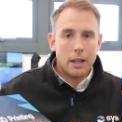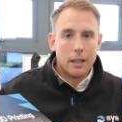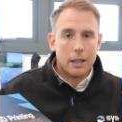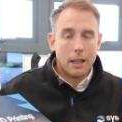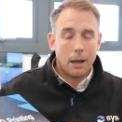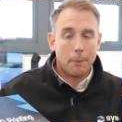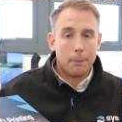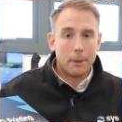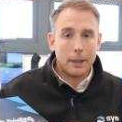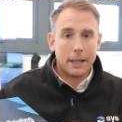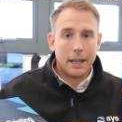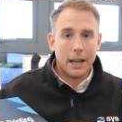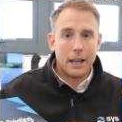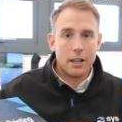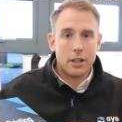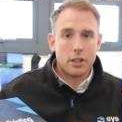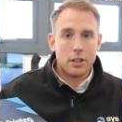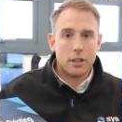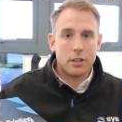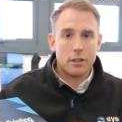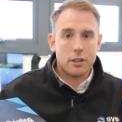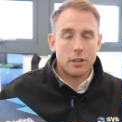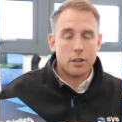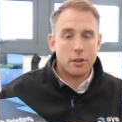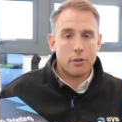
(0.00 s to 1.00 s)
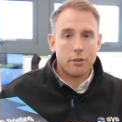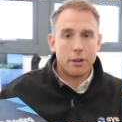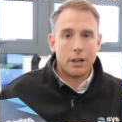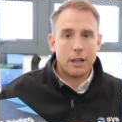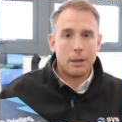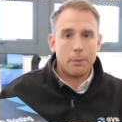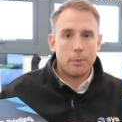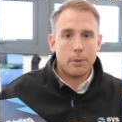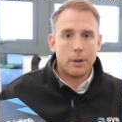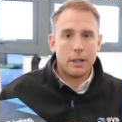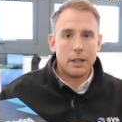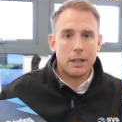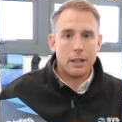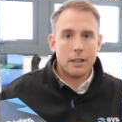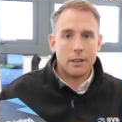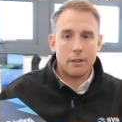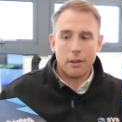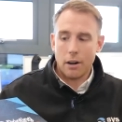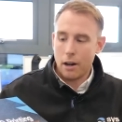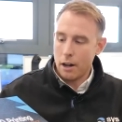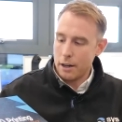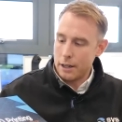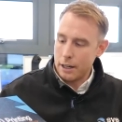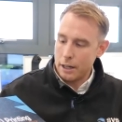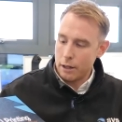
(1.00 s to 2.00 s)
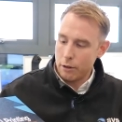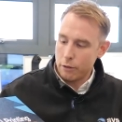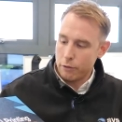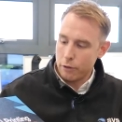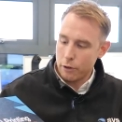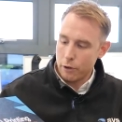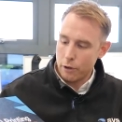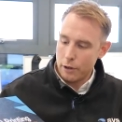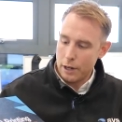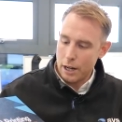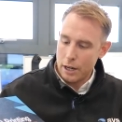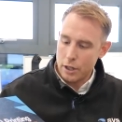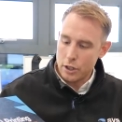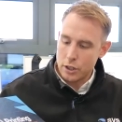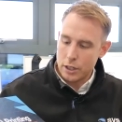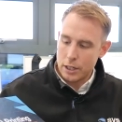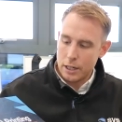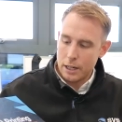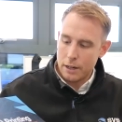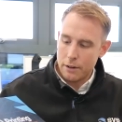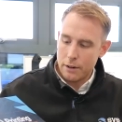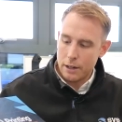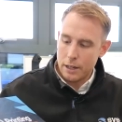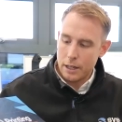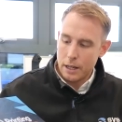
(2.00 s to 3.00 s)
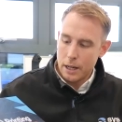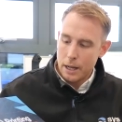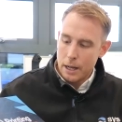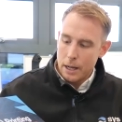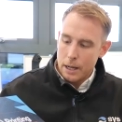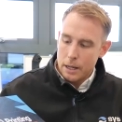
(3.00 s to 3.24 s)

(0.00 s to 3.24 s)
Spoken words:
the applications that 3D printing are ideal for in engineering.